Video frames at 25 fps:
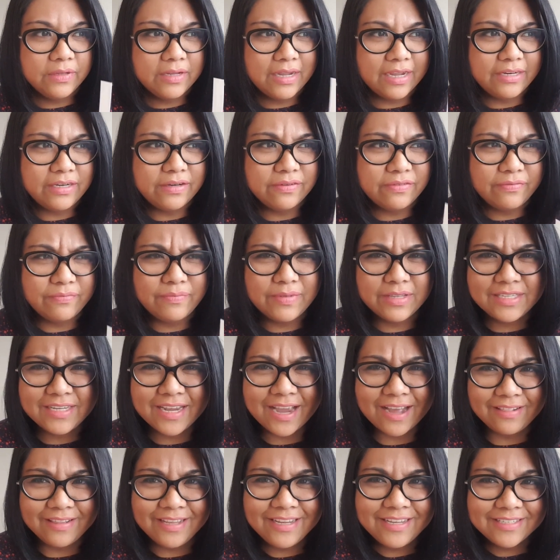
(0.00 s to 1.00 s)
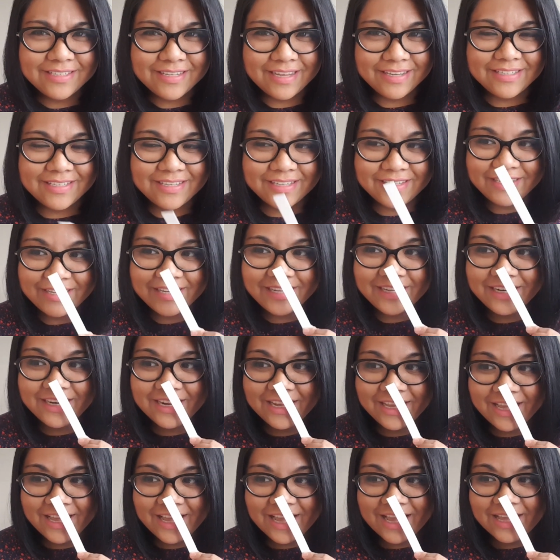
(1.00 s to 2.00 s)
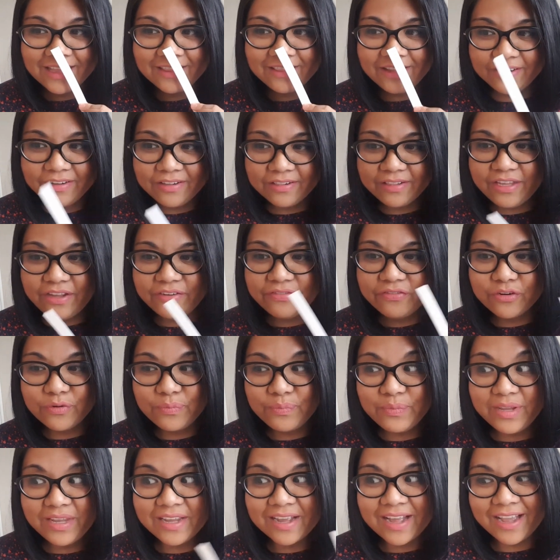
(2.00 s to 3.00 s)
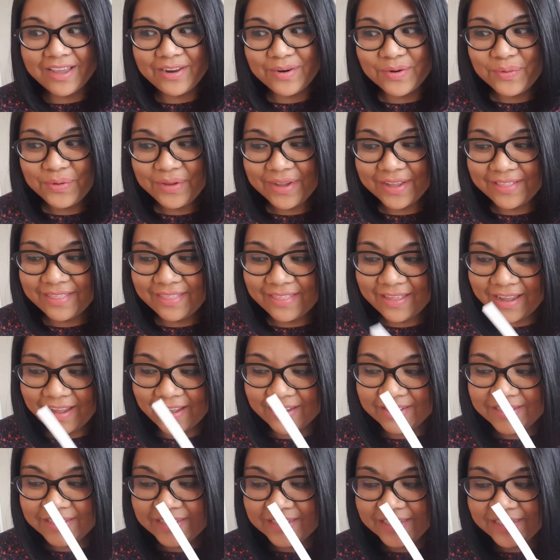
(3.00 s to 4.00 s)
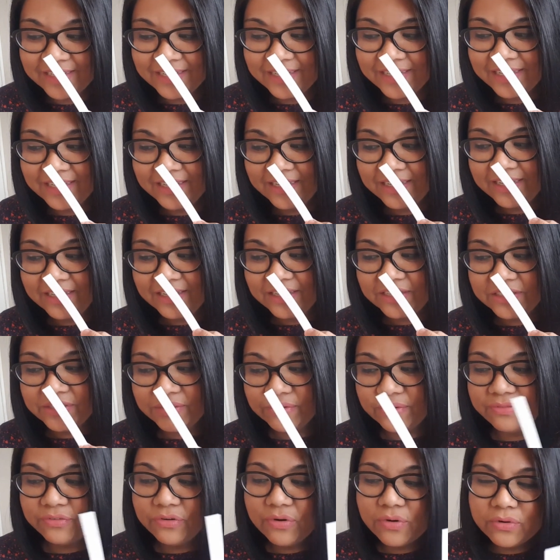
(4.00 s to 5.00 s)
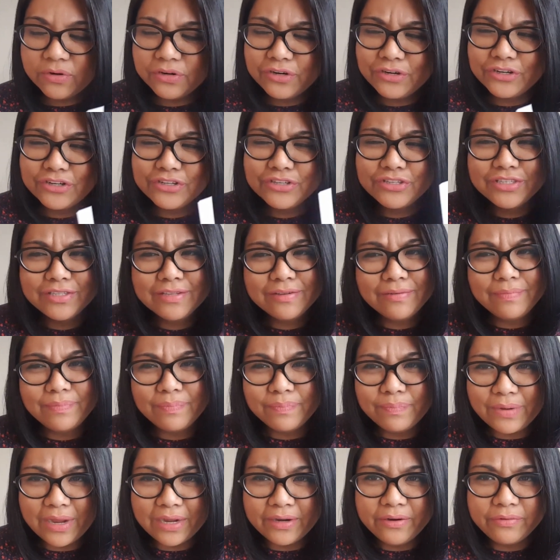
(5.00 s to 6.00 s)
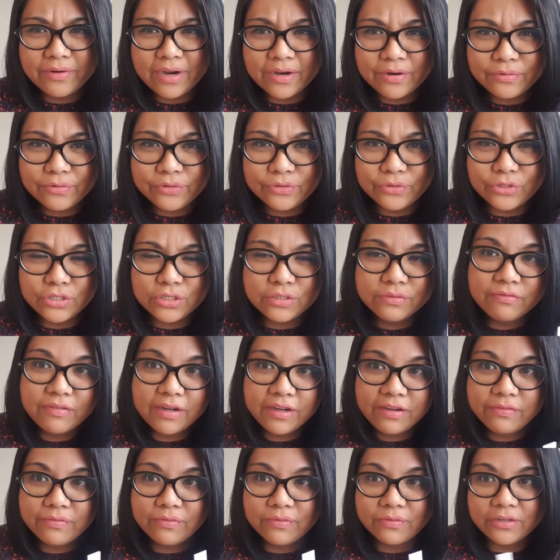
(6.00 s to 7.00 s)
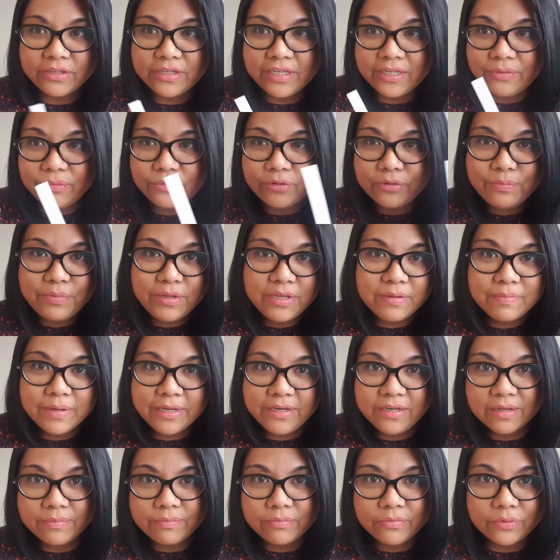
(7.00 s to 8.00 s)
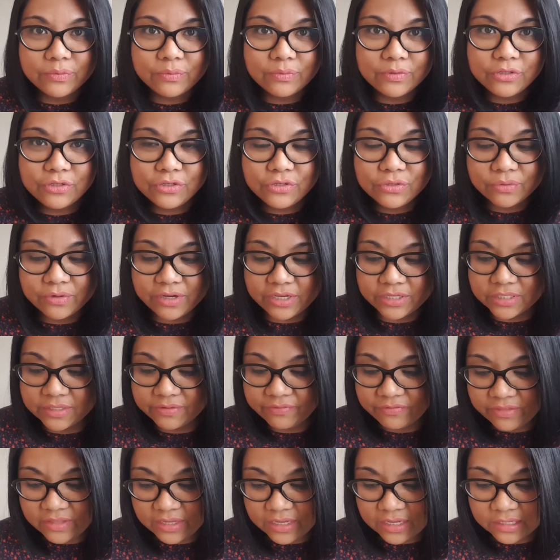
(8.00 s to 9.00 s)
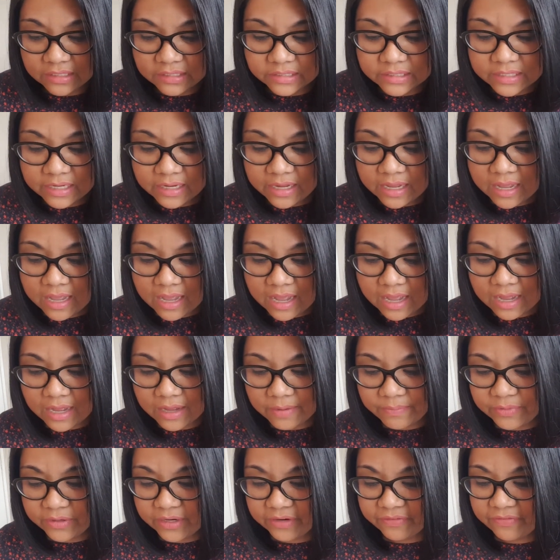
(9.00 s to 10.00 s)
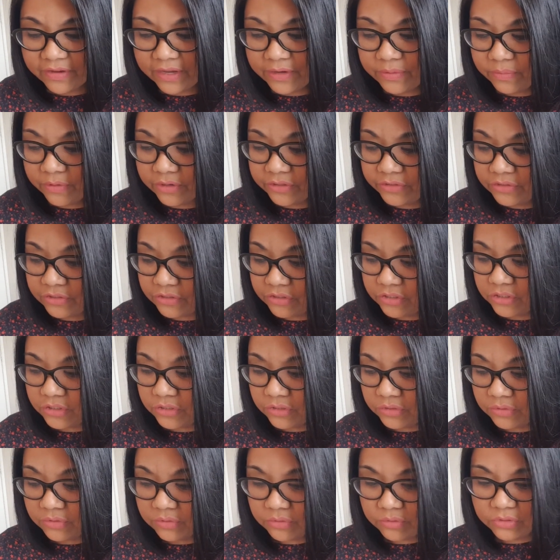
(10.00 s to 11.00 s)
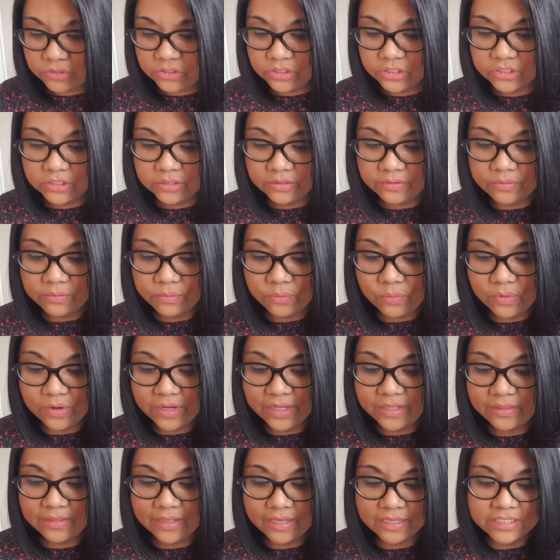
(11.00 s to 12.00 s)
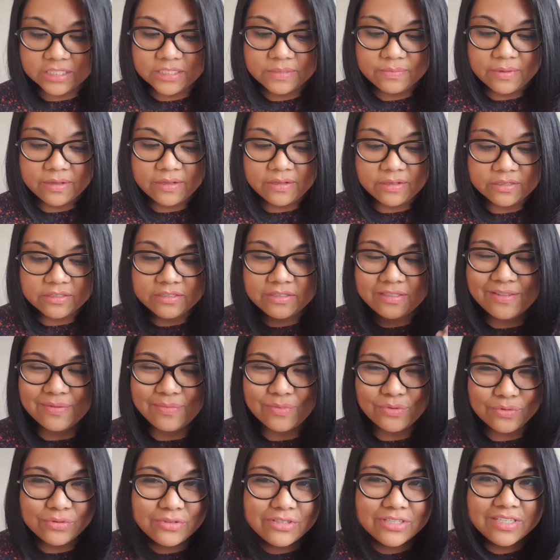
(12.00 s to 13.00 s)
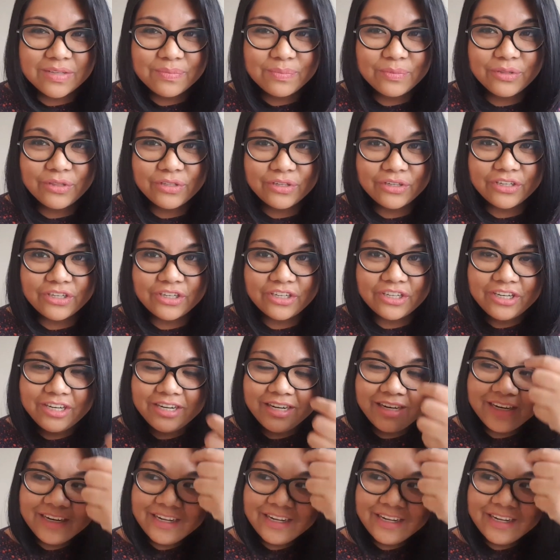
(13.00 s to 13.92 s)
kind of metallic scent in it. Luckily for me, I don't get that. So of course, Baccarat Rouge 540 would be my number one choice of these. But if I were to choose one that smells the most similar,